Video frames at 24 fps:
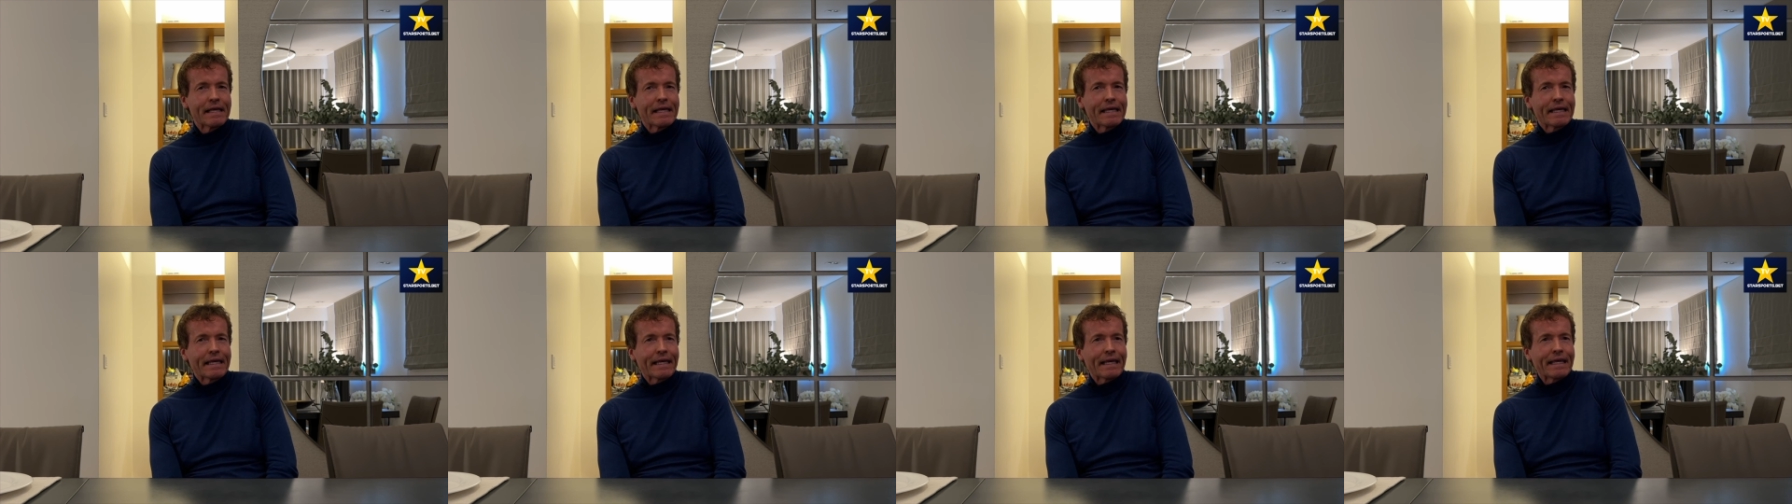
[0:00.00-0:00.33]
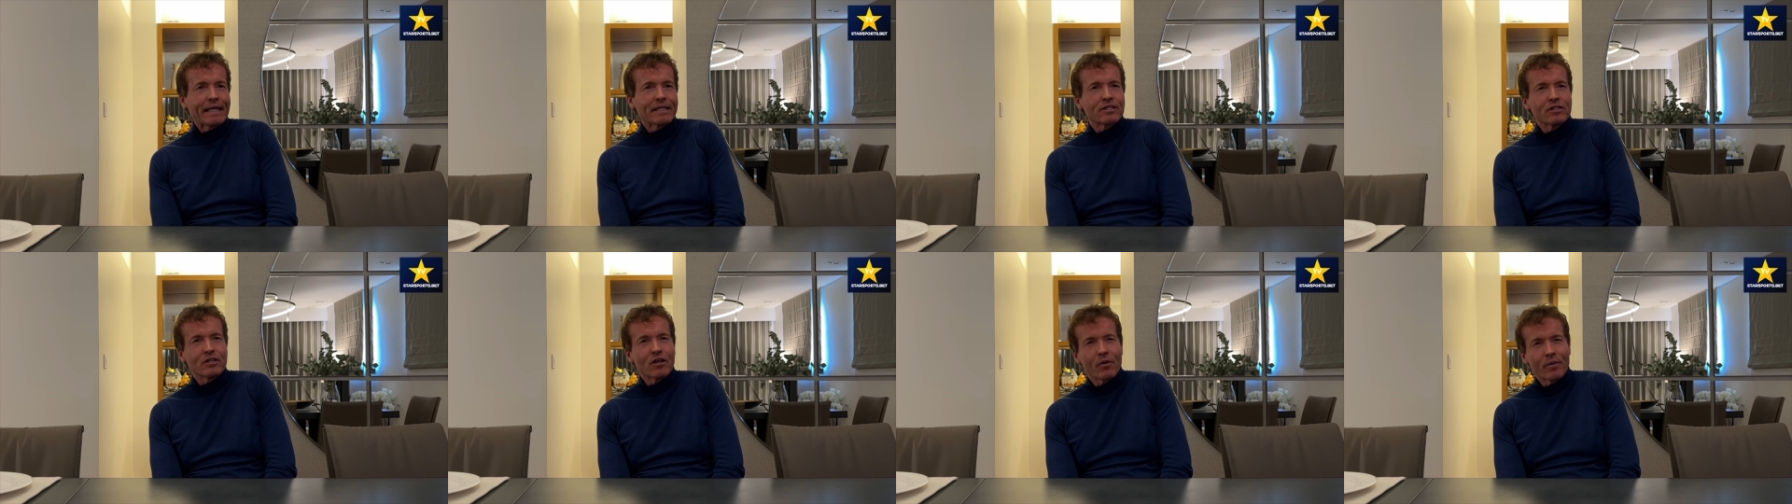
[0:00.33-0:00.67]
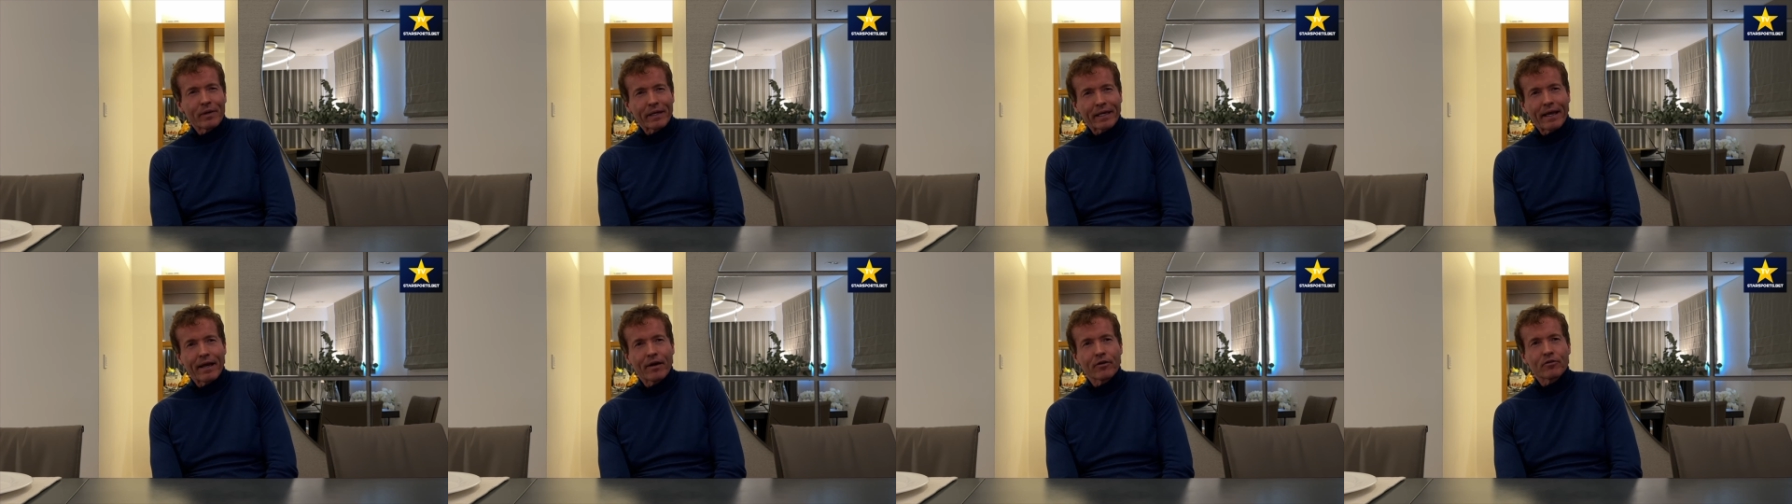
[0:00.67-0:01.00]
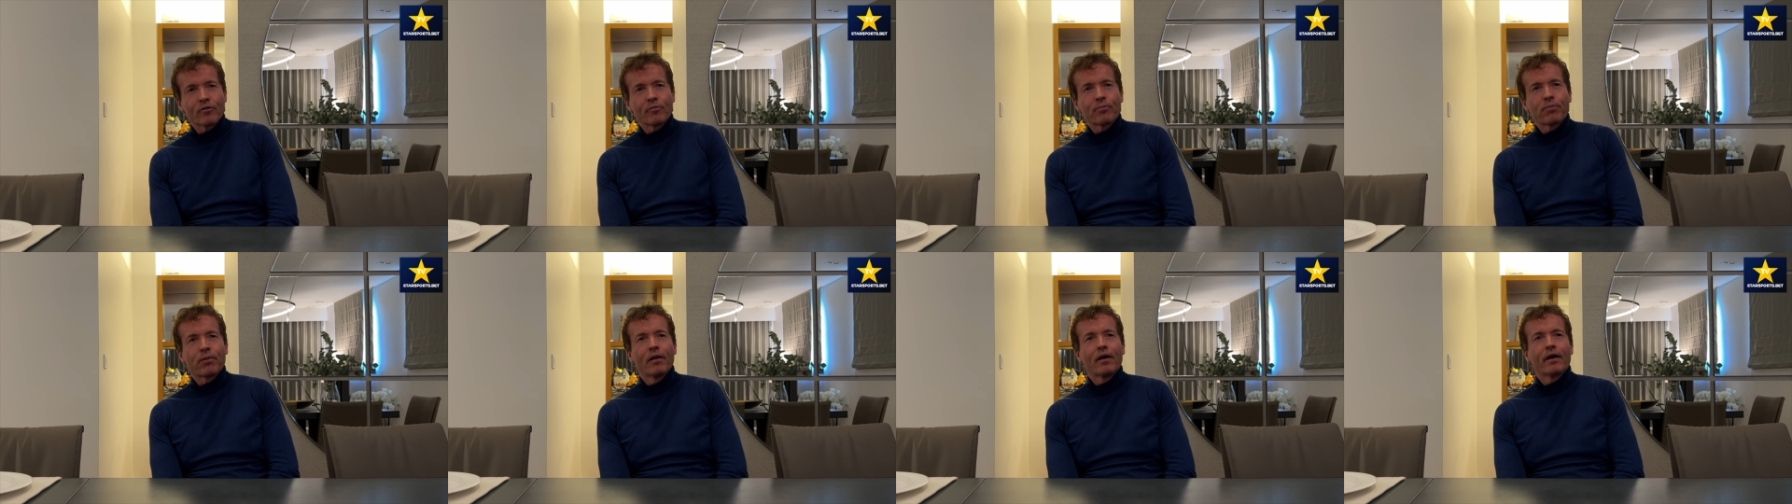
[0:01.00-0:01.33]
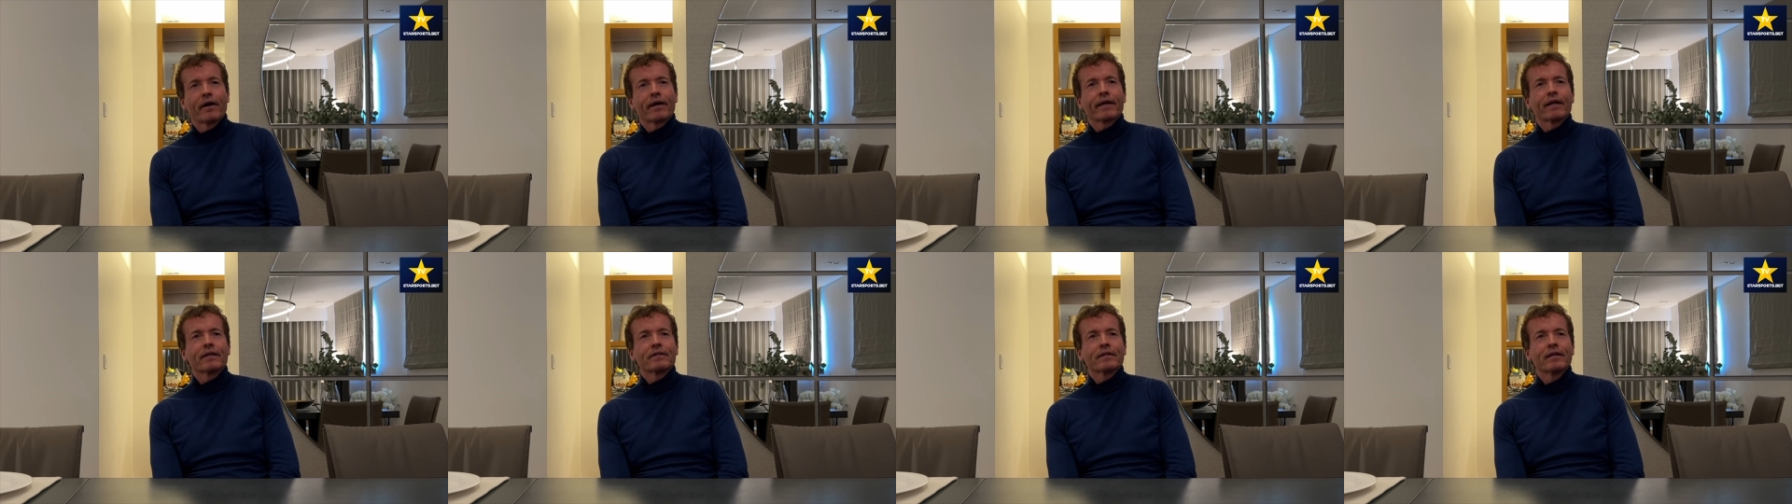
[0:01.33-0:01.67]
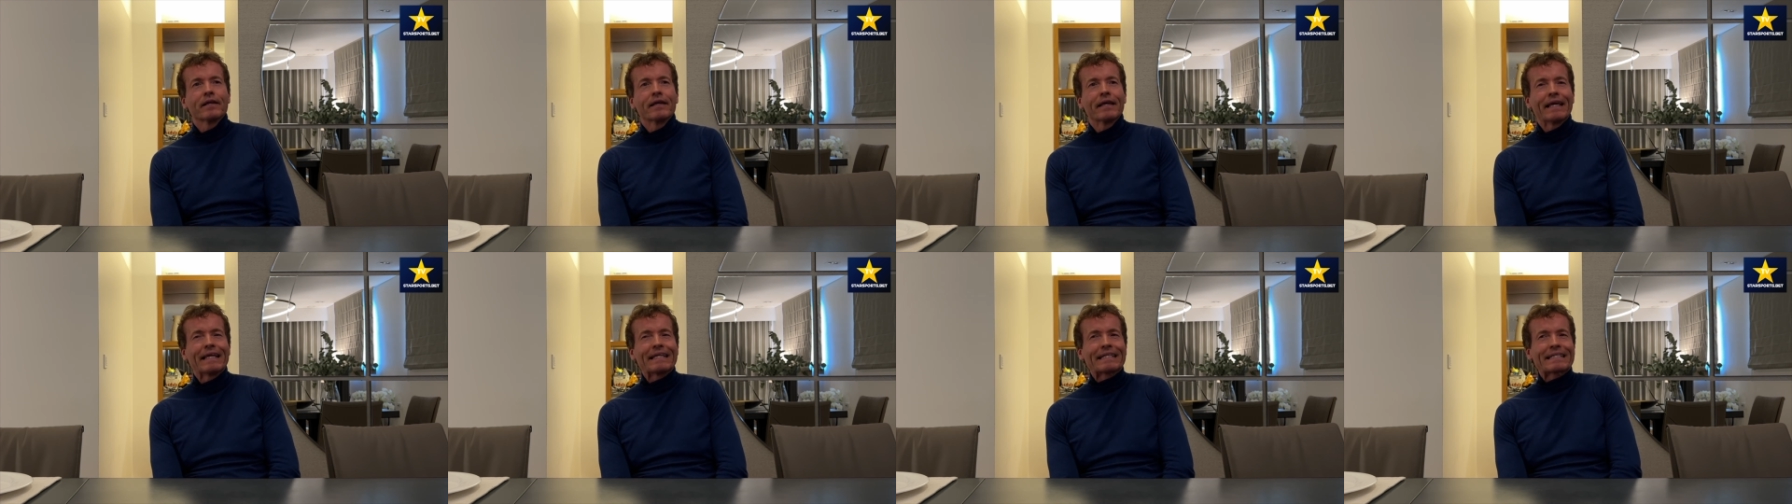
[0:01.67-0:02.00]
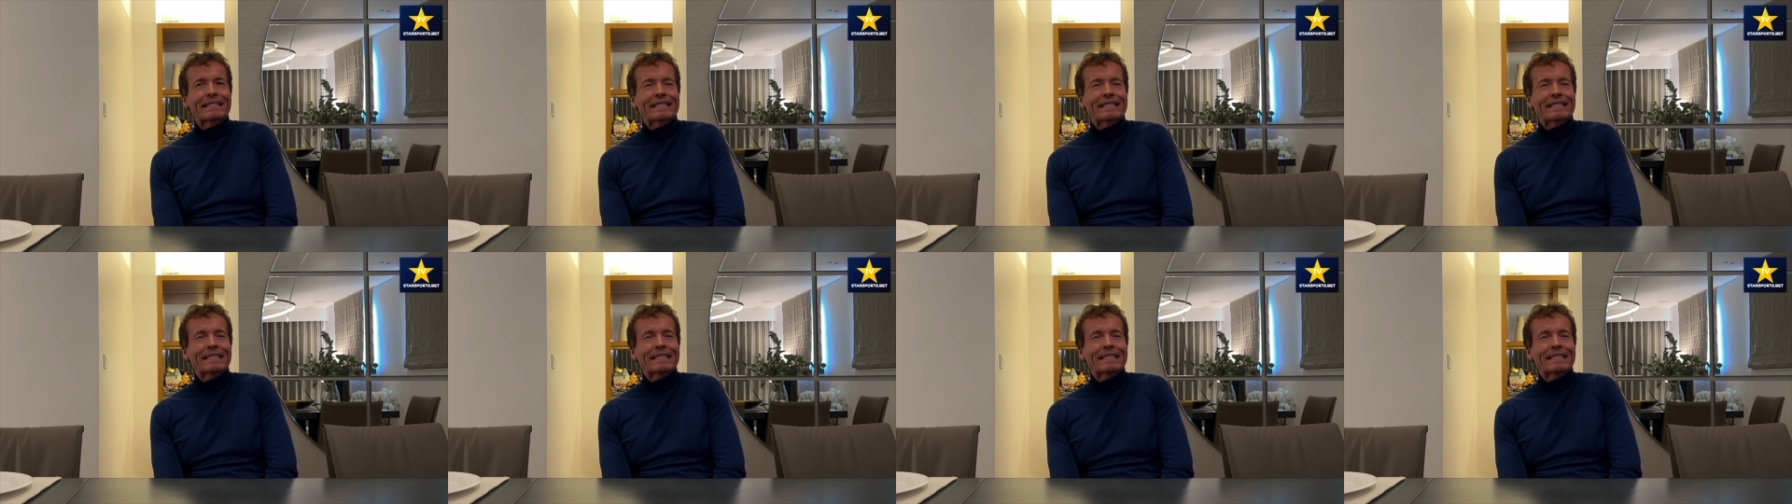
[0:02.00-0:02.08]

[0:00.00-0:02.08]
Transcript: It's knowing how to apply it. It's